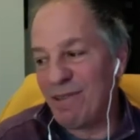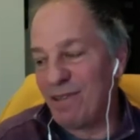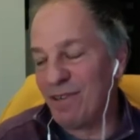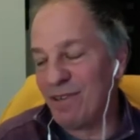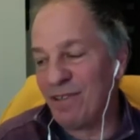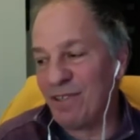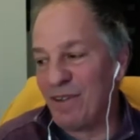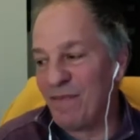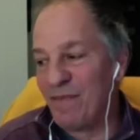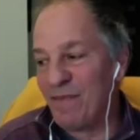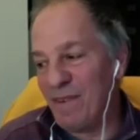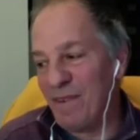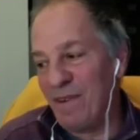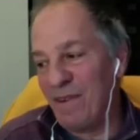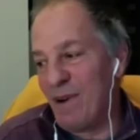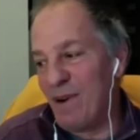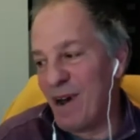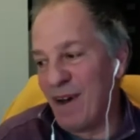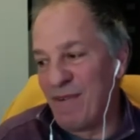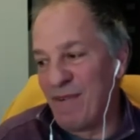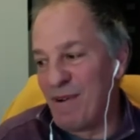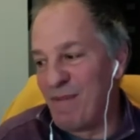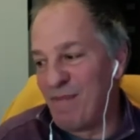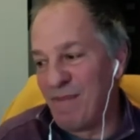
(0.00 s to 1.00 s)
there's a few
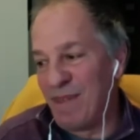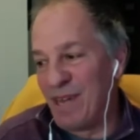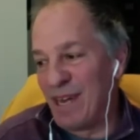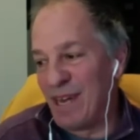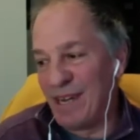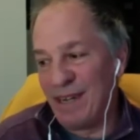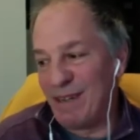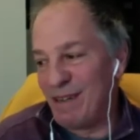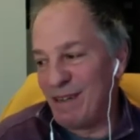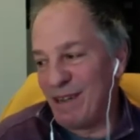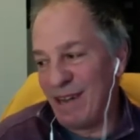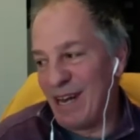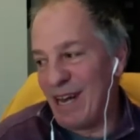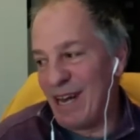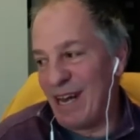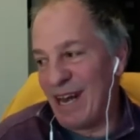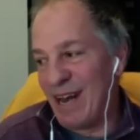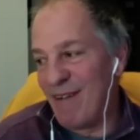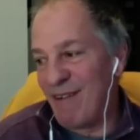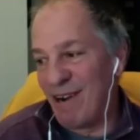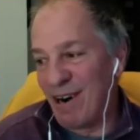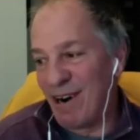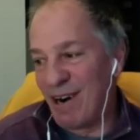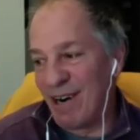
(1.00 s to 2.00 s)
of them that I
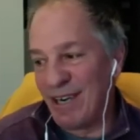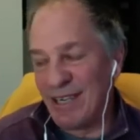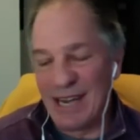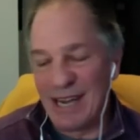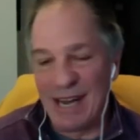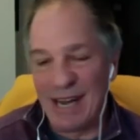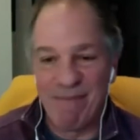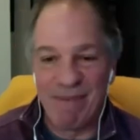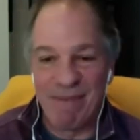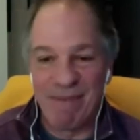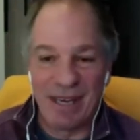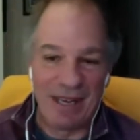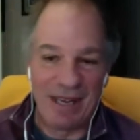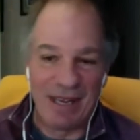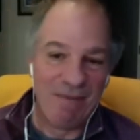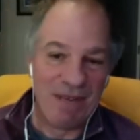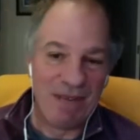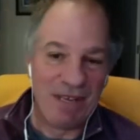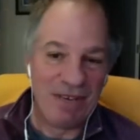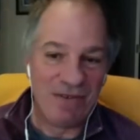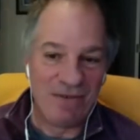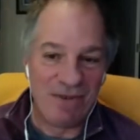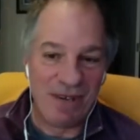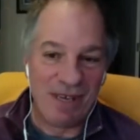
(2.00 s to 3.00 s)
have a hard time picking
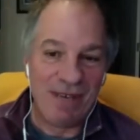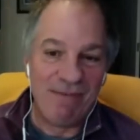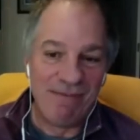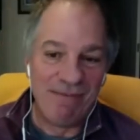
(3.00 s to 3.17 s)
between.